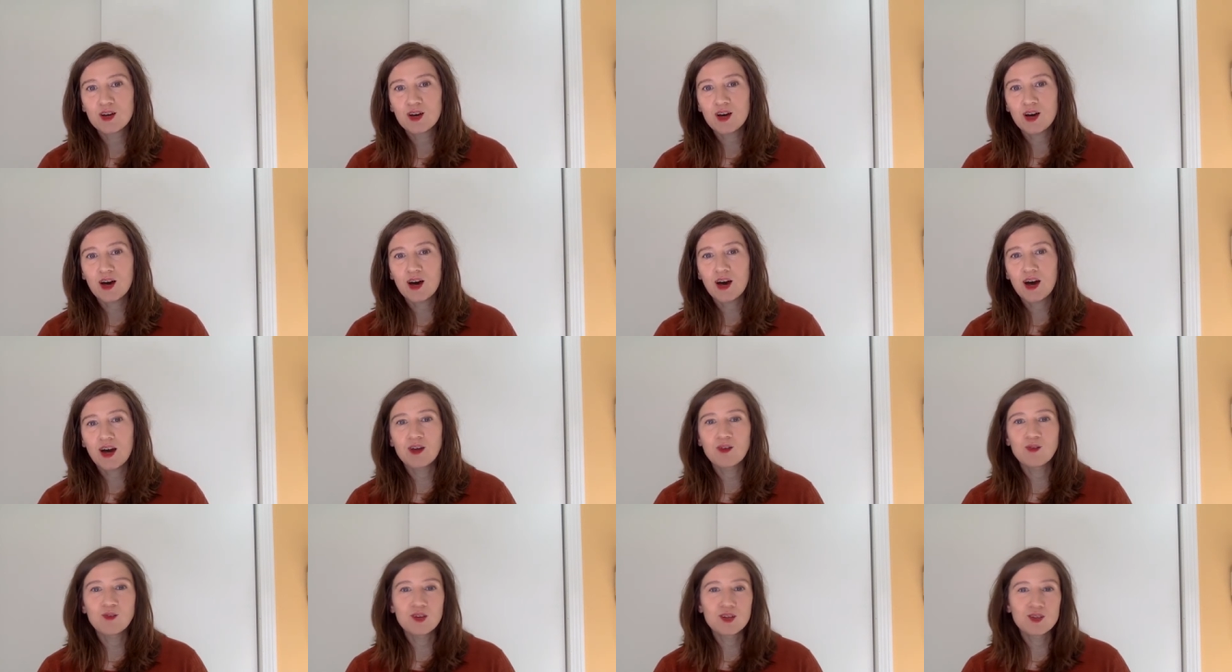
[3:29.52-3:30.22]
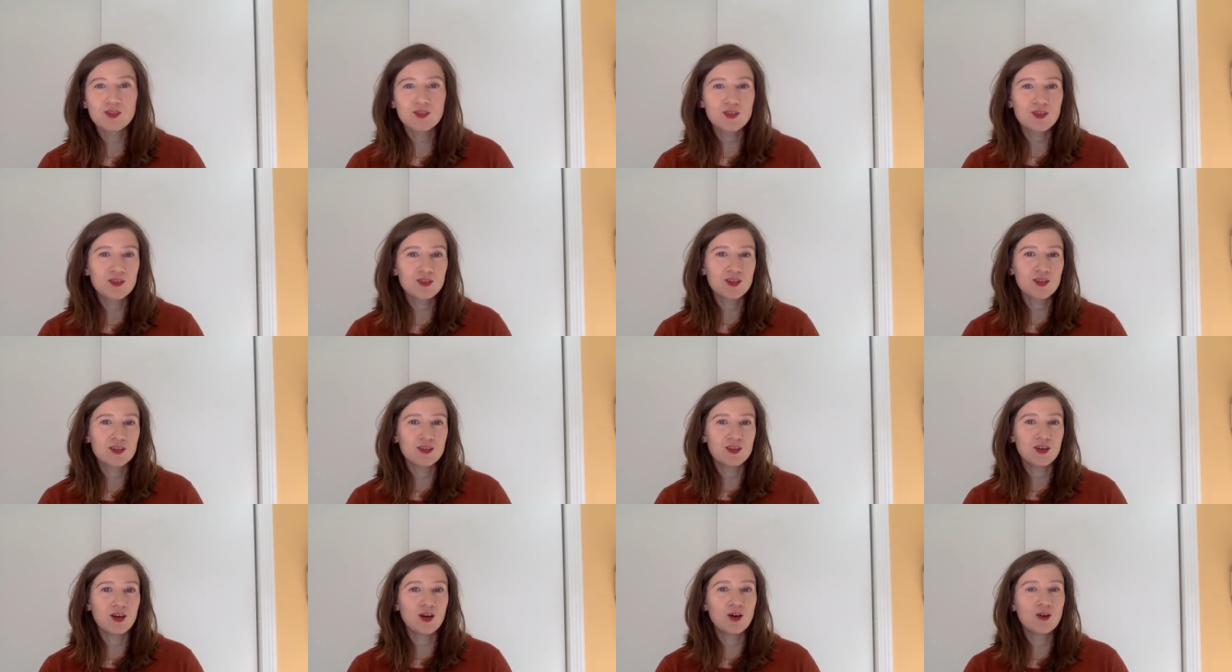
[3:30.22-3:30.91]
I don't necessarily
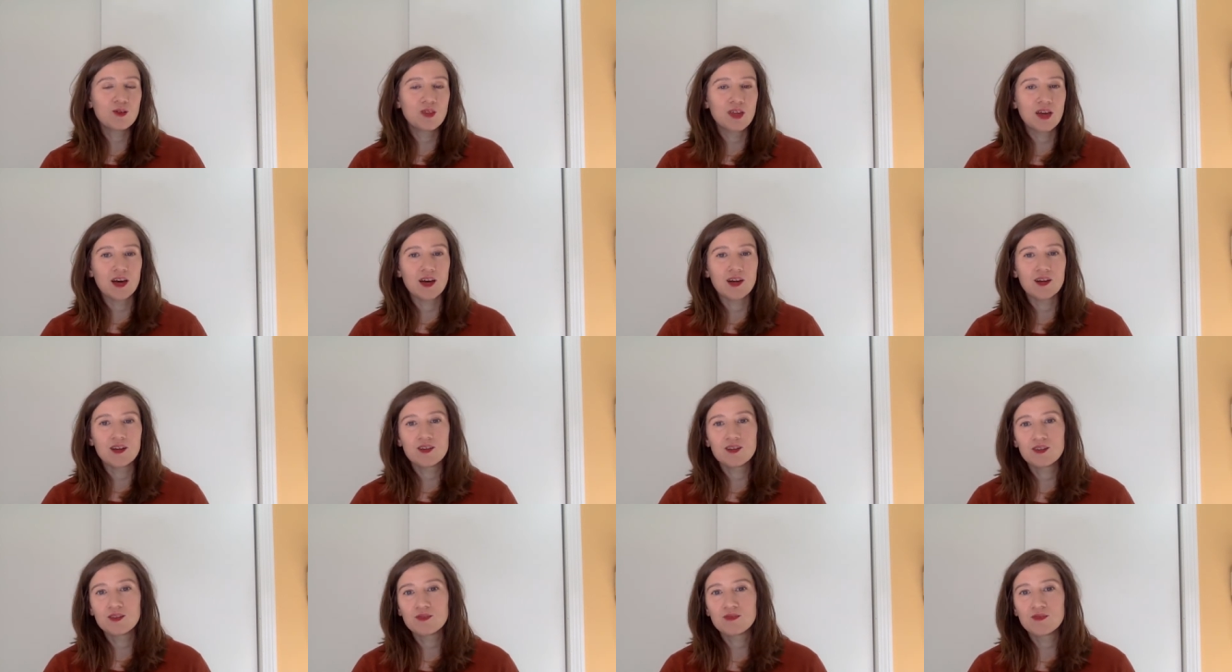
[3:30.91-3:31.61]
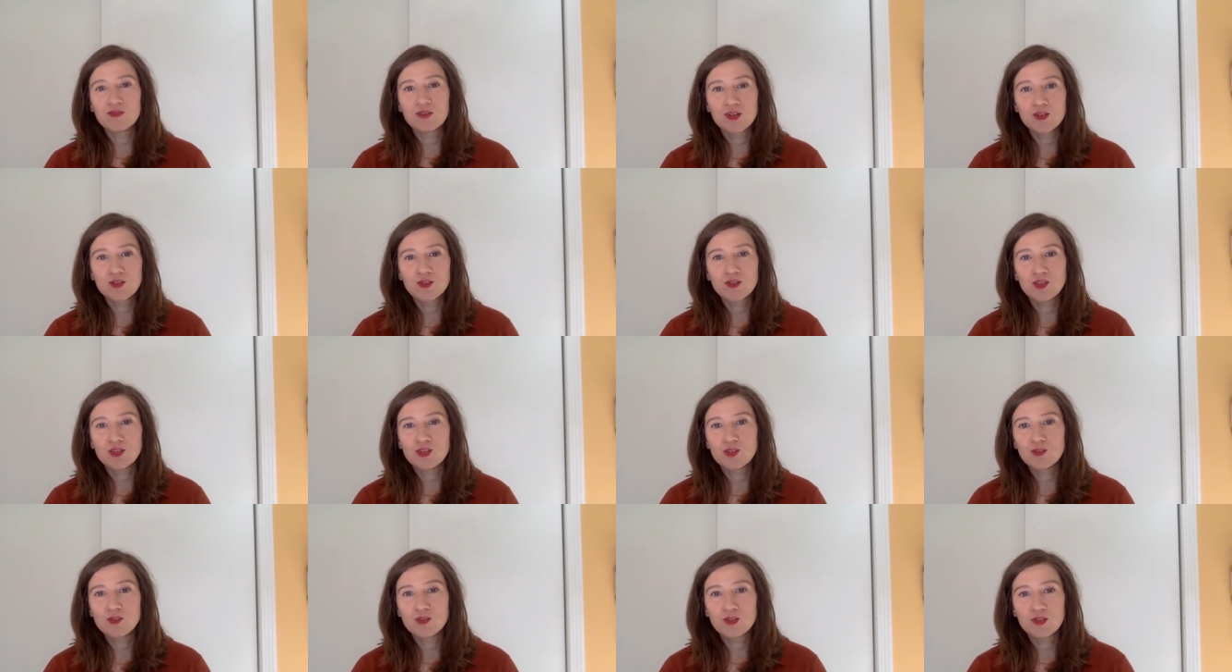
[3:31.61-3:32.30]
know that the first
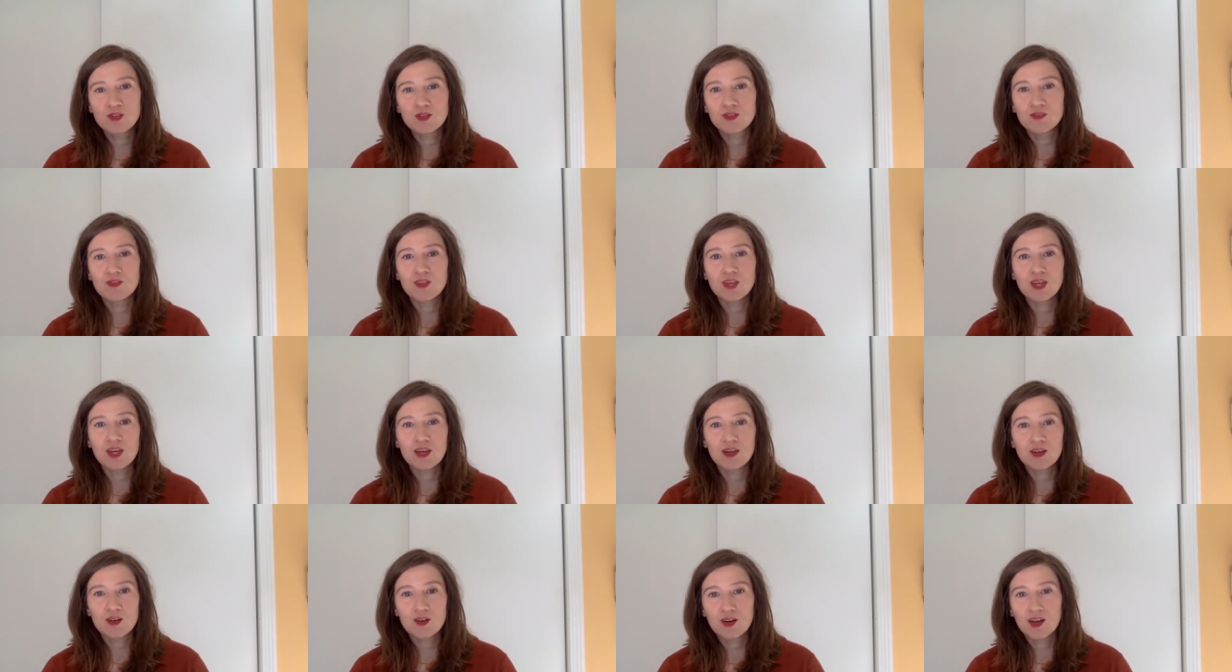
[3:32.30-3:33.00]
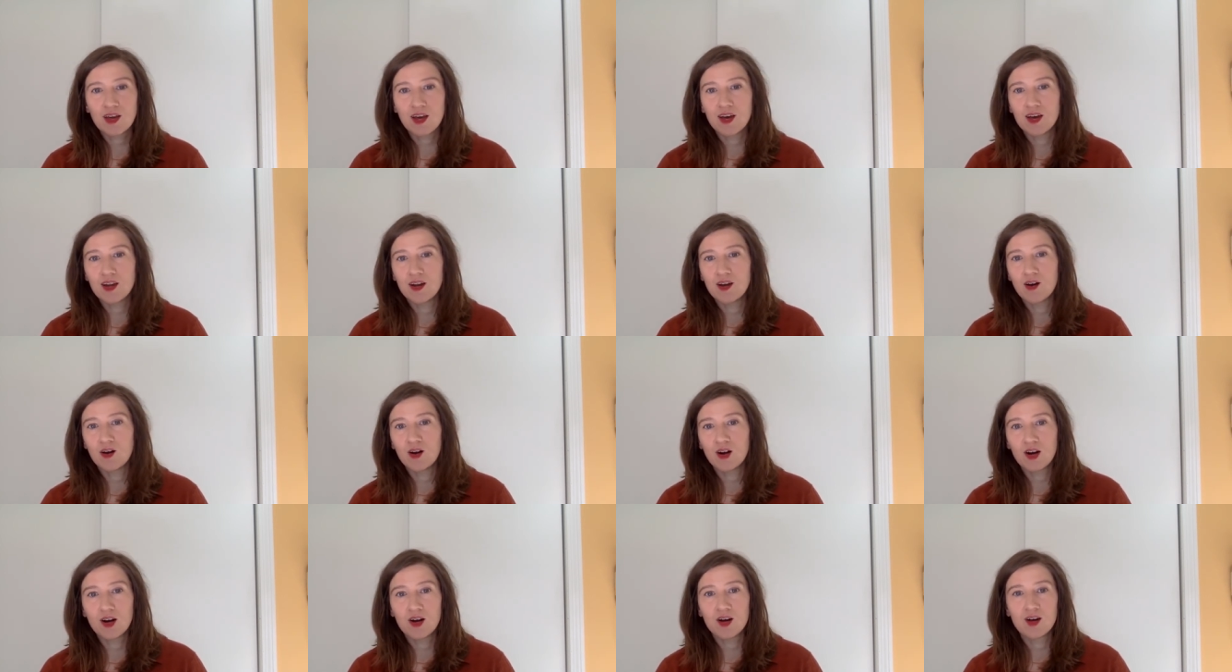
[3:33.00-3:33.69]
users of the internet
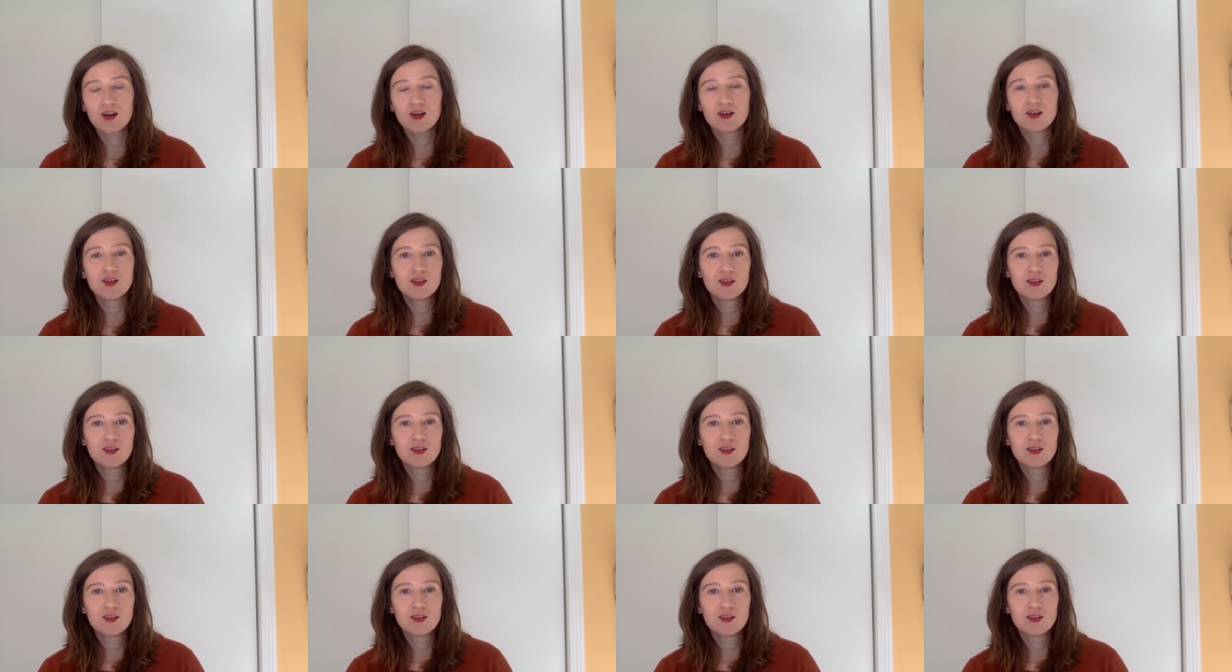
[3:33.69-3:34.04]
are